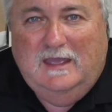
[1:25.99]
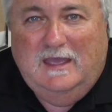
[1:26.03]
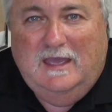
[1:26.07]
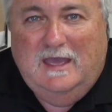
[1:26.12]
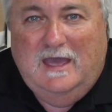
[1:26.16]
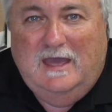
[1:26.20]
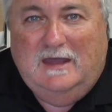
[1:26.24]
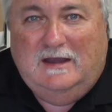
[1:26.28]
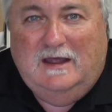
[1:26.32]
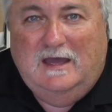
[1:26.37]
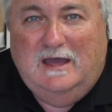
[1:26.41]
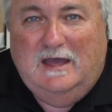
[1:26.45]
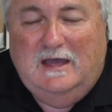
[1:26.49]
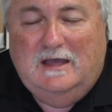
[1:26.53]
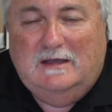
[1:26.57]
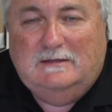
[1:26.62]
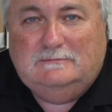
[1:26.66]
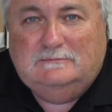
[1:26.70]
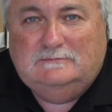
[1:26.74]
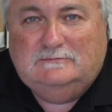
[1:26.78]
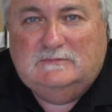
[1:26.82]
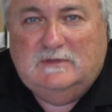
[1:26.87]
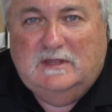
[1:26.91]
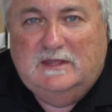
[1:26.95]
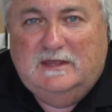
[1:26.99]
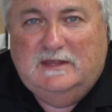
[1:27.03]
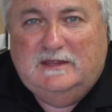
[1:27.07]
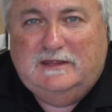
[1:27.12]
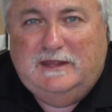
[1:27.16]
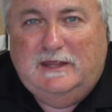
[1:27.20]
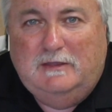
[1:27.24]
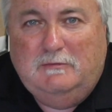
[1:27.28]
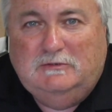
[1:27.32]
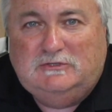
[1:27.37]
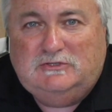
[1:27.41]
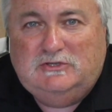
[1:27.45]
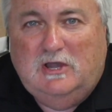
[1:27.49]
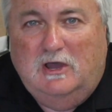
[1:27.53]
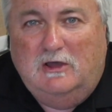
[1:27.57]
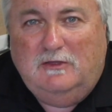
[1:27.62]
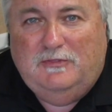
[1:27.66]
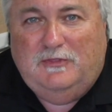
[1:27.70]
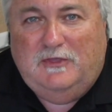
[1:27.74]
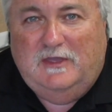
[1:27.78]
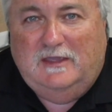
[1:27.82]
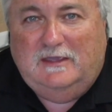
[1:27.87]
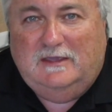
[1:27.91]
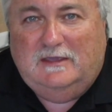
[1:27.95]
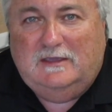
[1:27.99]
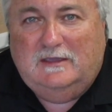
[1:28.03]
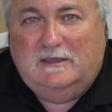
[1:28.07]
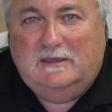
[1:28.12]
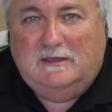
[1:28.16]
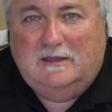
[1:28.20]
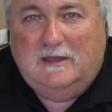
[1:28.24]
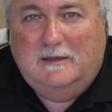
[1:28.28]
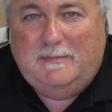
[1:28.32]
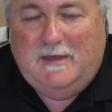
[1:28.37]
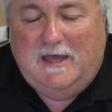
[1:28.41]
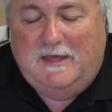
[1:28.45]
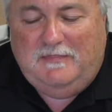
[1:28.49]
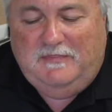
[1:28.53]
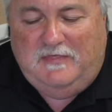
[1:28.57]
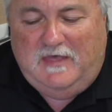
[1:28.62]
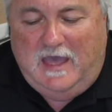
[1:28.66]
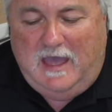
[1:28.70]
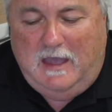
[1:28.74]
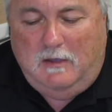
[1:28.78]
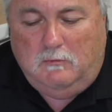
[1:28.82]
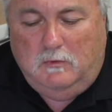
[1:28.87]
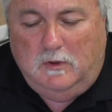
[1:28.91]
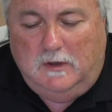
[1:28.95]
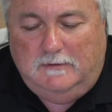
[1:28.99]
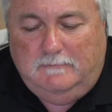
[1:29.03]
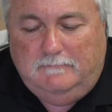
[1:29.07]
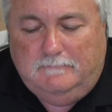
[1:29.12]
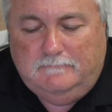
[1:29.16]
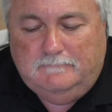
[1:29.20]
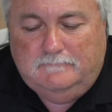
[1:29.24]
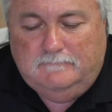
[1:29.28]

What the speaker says: and see what y'all think about that one.